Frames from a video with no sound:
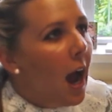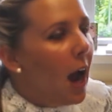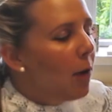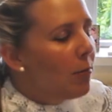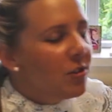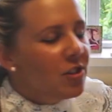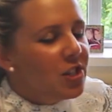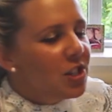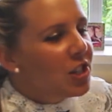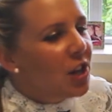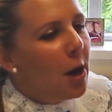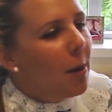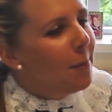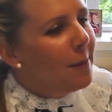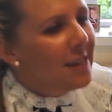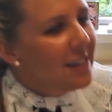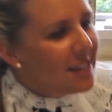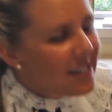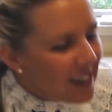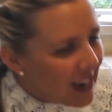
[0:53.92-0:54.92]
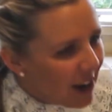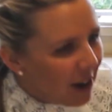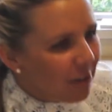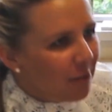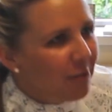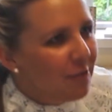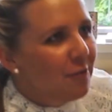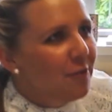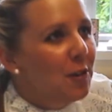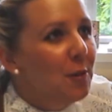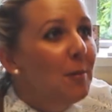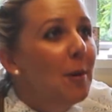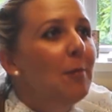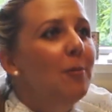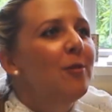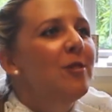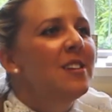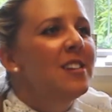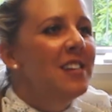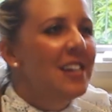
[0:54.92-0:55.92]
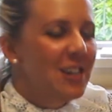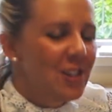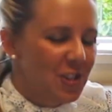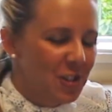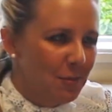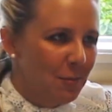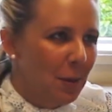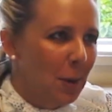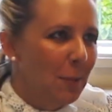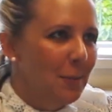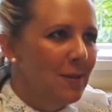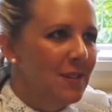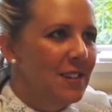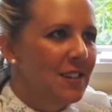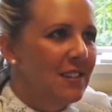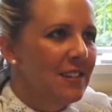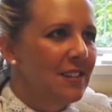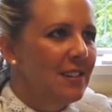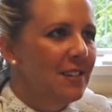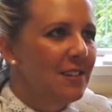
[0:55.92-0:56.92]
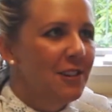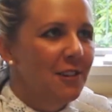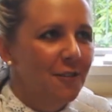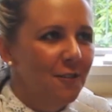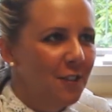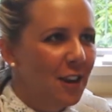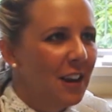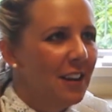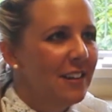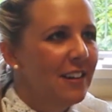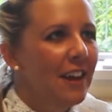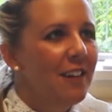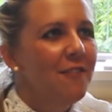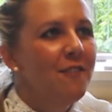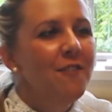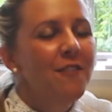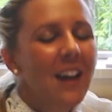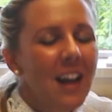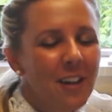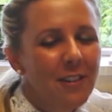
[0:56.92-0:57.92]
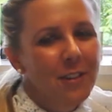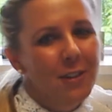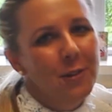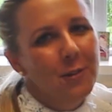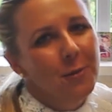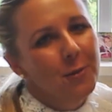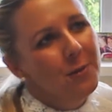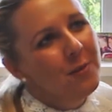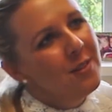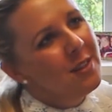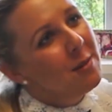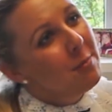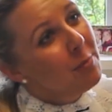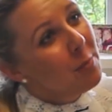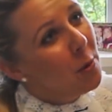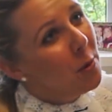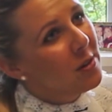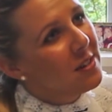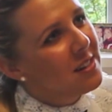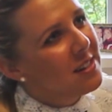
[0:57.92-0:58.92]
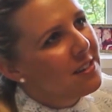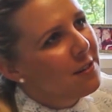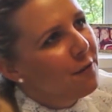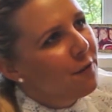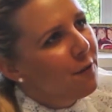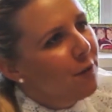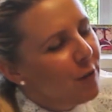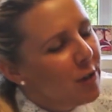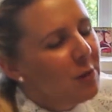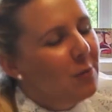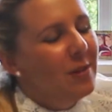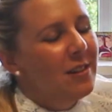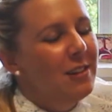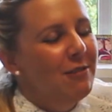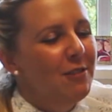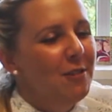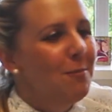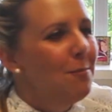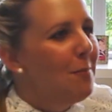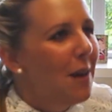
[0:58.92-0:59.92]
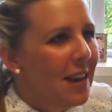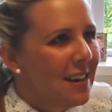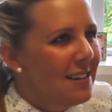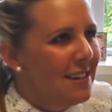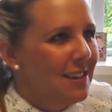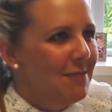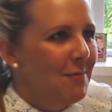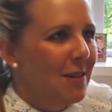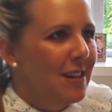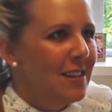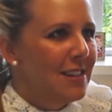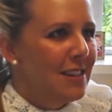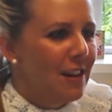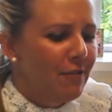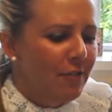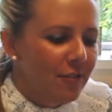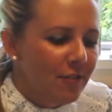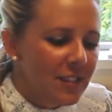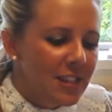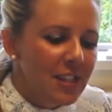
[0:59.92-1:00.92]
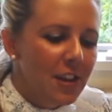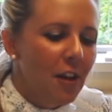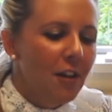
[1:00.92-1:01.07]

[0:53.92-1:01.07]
I was just copying it down for memorization purposes, dear friend. I value the importance of frequently reminding myself of its